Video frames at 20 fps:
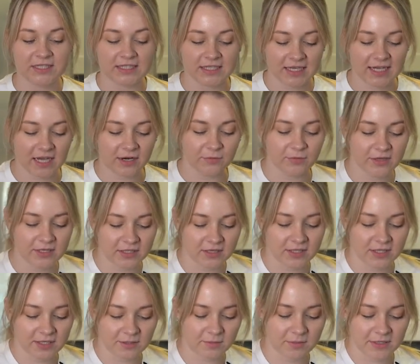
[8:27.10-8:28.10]
again with a
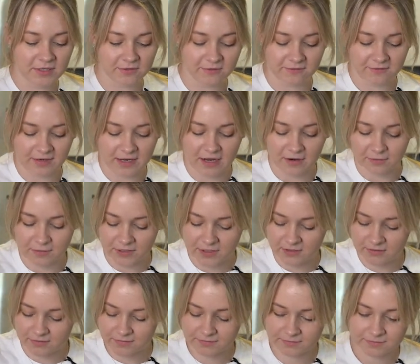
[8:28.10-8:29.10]
little bit of
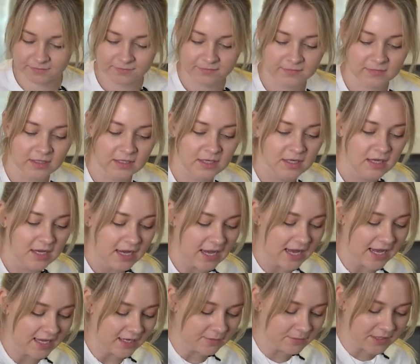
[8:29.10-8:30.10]
flour,
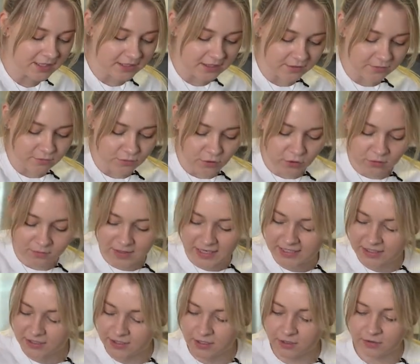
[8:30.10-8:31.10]
and I'm gonna roll my
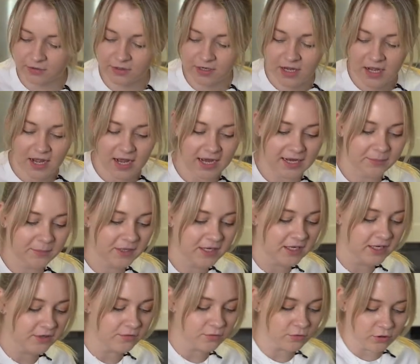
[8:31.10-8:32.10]
dough. I'm
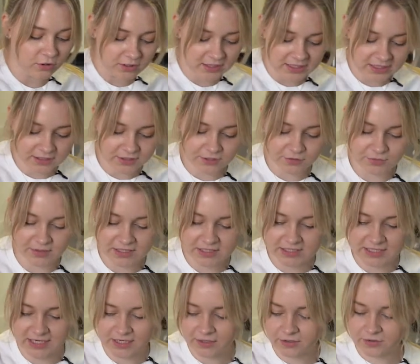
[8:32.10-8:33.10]
gonna roll it into
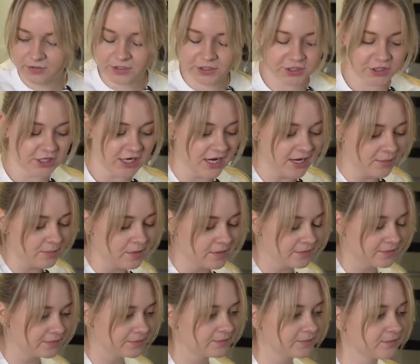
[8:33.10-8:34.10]
rectangular shape,
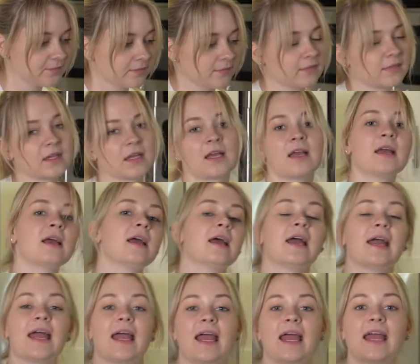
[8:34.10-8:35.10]

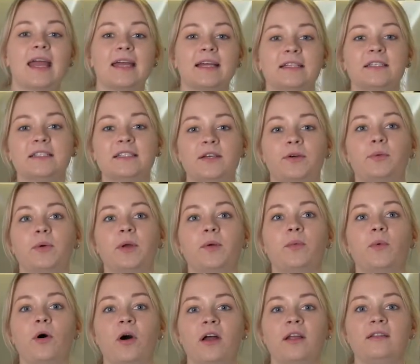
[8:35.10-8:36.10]
and we
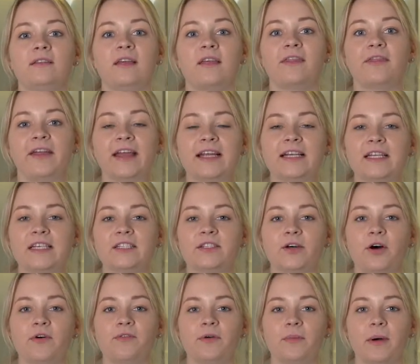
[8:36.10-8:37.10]
want the thickness
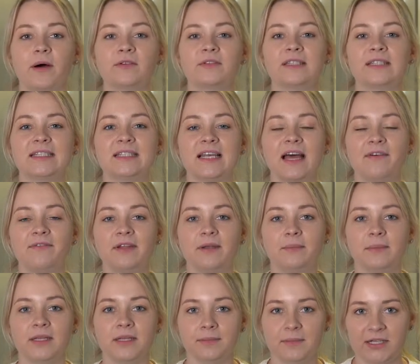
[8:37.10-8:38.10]
of about 7
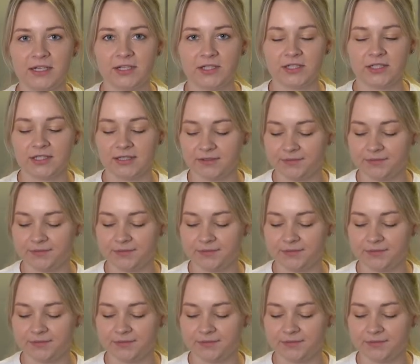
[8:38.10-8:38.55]
millimeters.